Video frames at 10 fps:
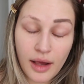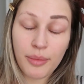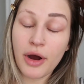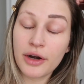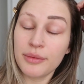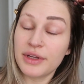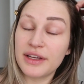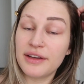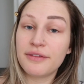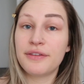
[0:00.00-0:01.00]
a part of
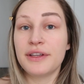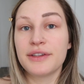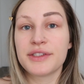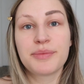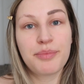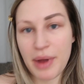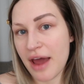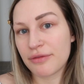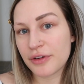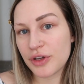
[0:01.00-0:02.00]
me feels
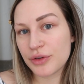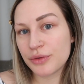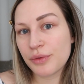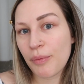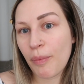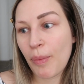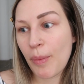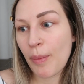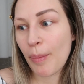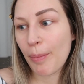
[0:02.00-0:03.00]
bad for you,
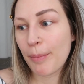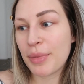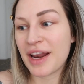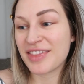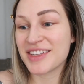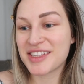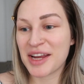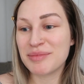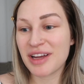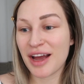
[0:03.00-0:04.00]
but at the
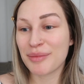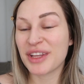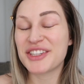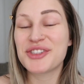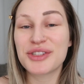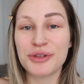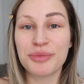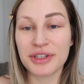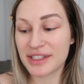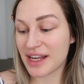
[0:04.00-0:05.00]
same time, like
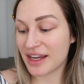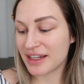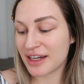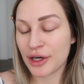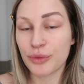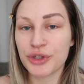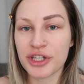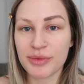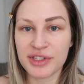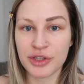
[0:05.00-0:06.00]
super excited, and I wish
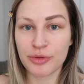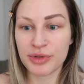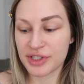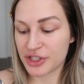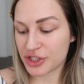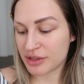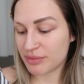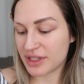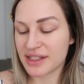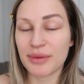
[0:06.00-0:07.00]
I was in your position
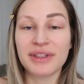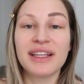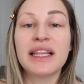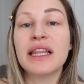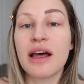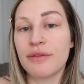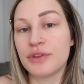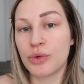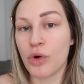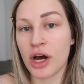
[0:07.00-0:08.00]
because I would love
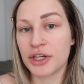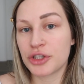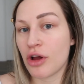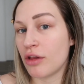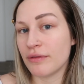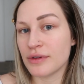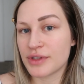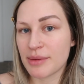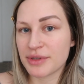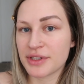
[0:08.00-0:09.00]
to watch all of those
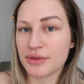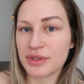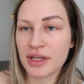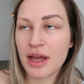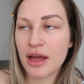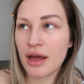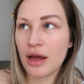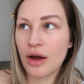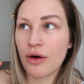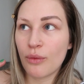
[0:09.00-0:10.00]
episodes
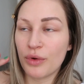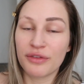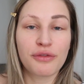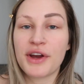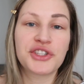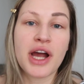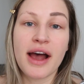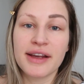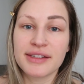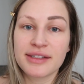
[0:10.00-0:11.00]
with fresh
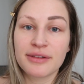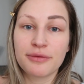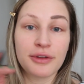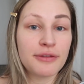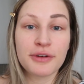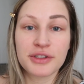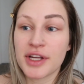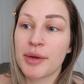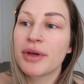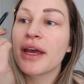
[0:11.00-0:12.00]
eyes for the first
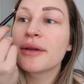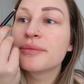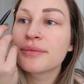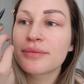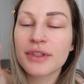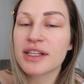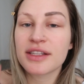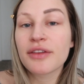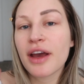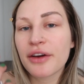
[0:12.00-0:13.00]
time again, because
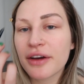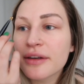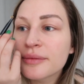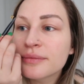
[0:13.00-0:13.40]
they're that good.